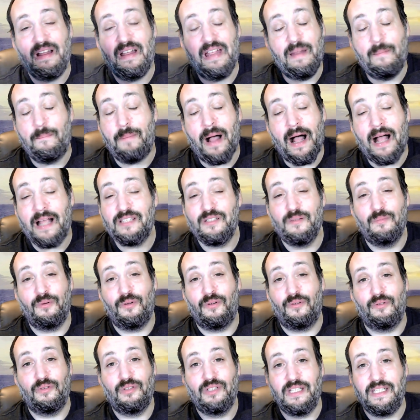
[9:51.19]

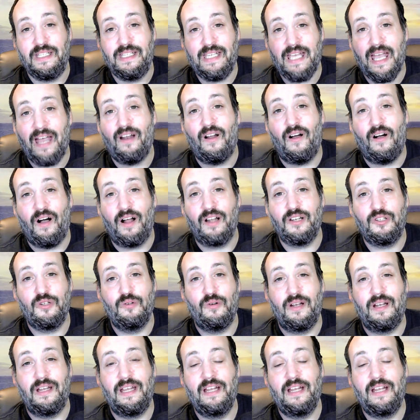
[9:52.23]
impossible to get onto an